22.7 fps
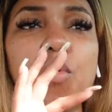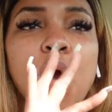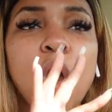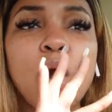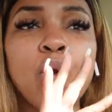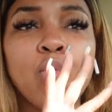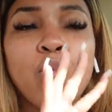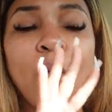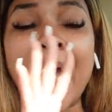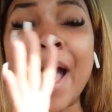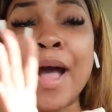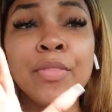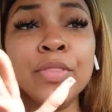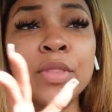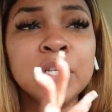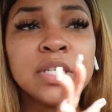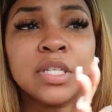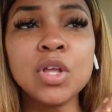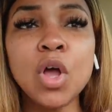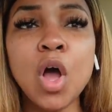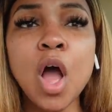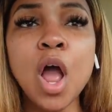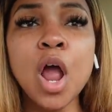around the
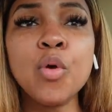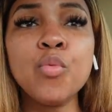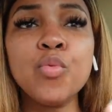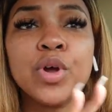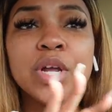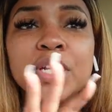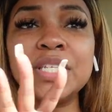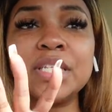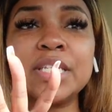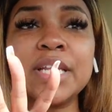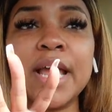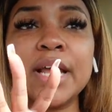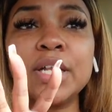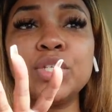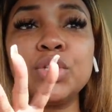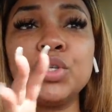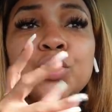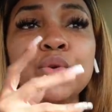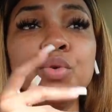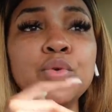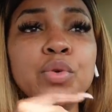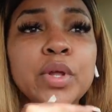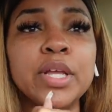scar where it's
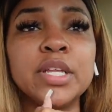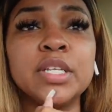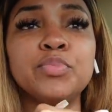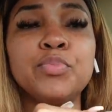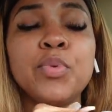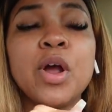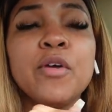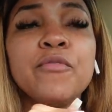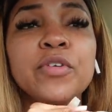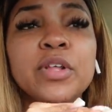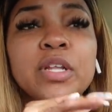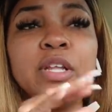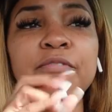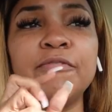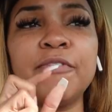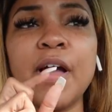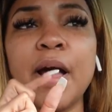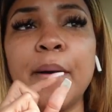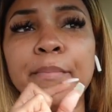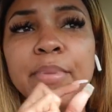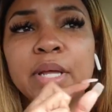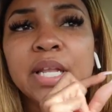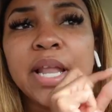tattooed is perfectly
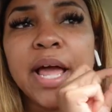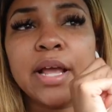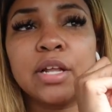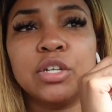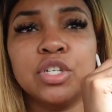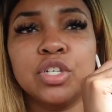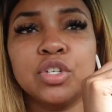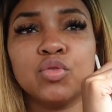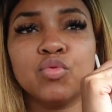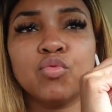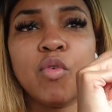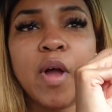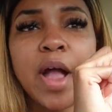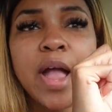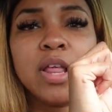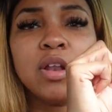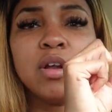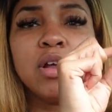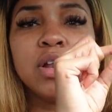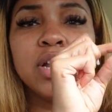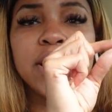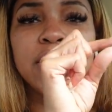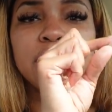fine, but like just
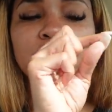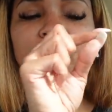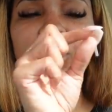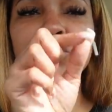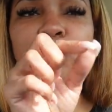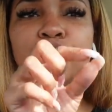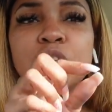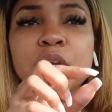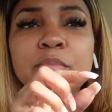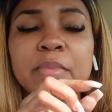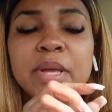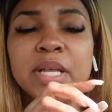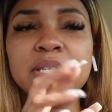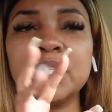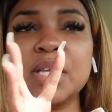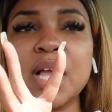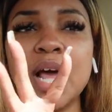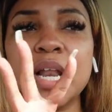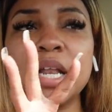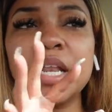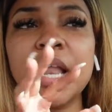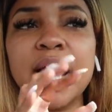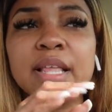right on that strip, it's
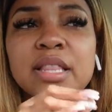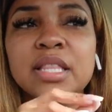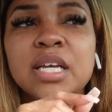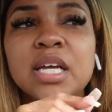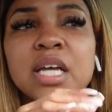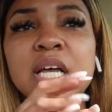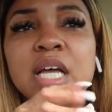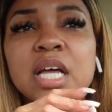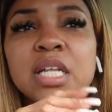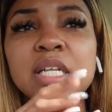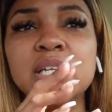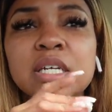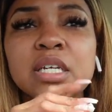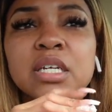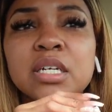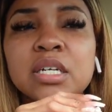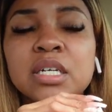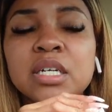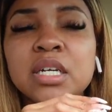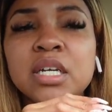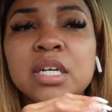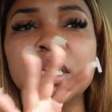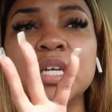kind of like the
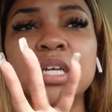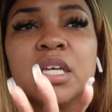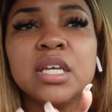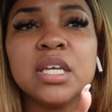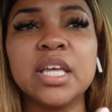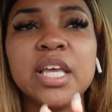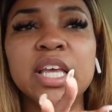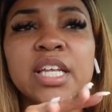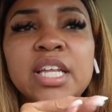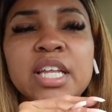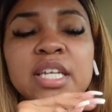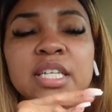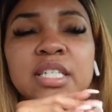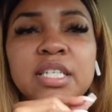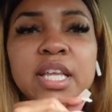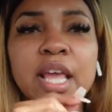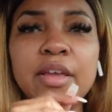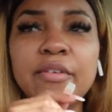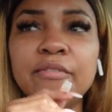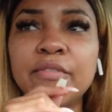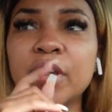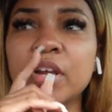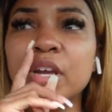color, it didn't
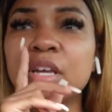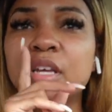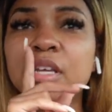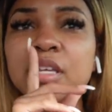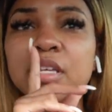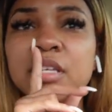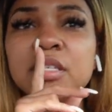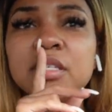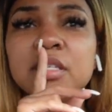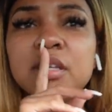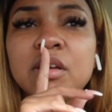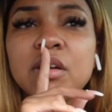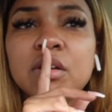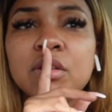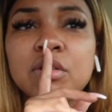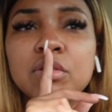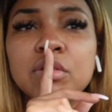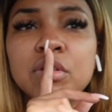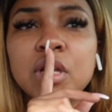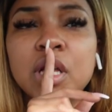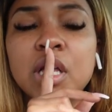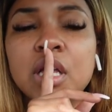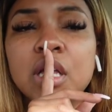take very good. So
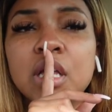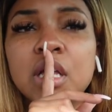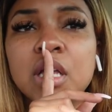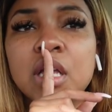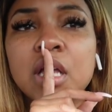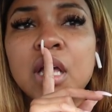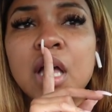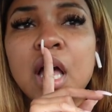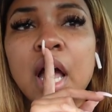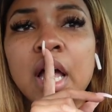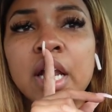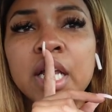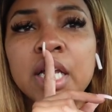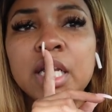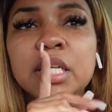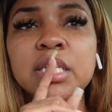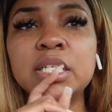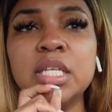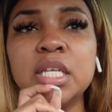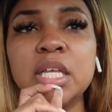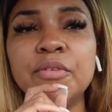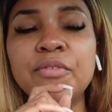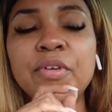I need to
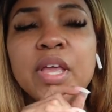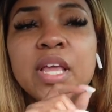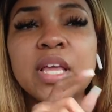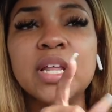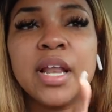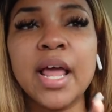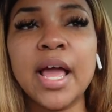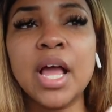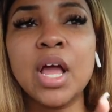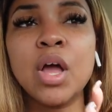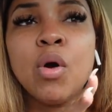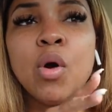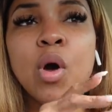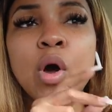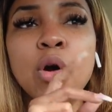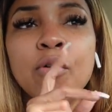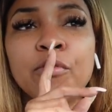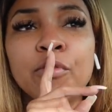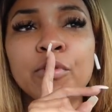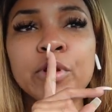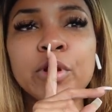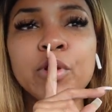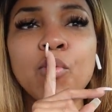see if he can like go
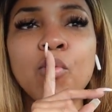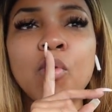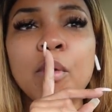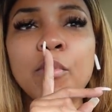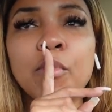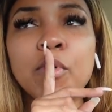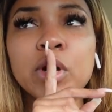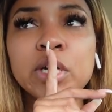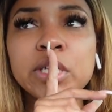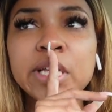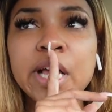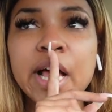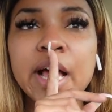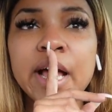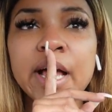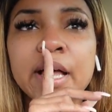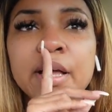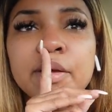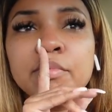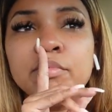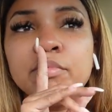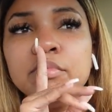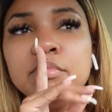over it one more
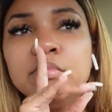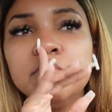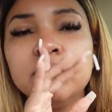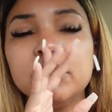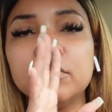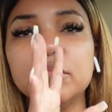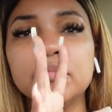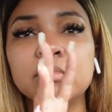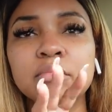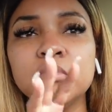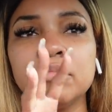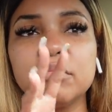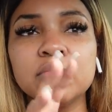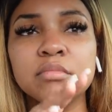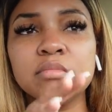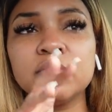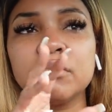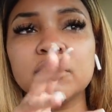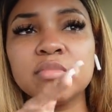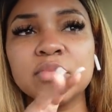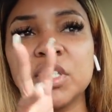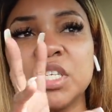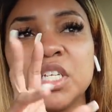time
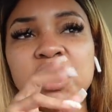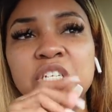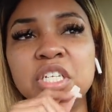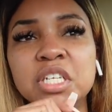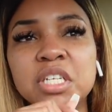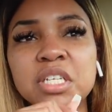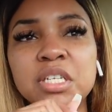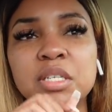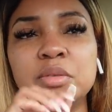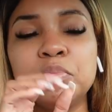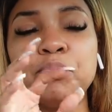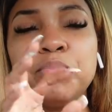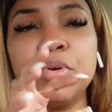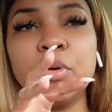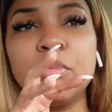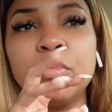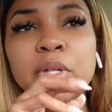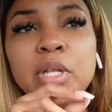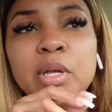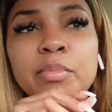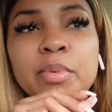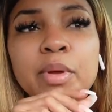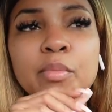to just put a
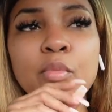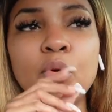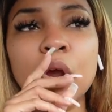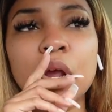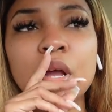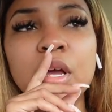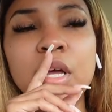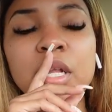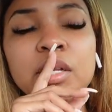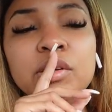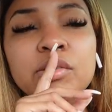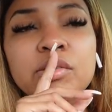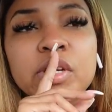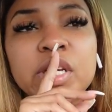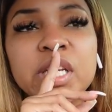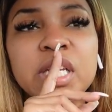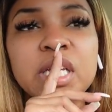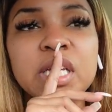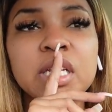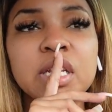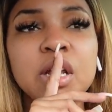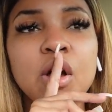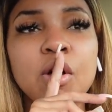little bit more color
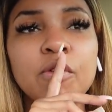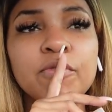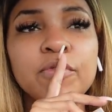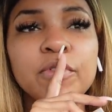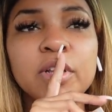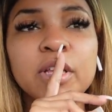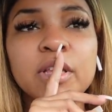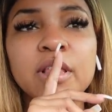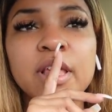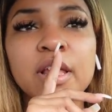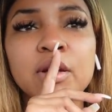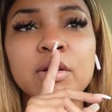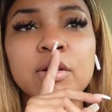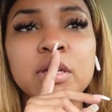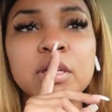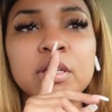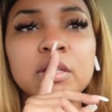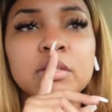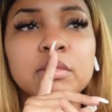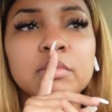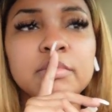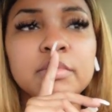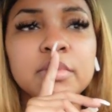in, and hopefully that'll
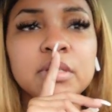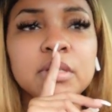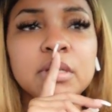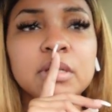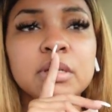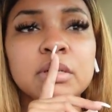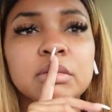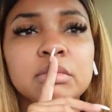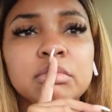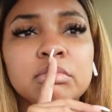help. So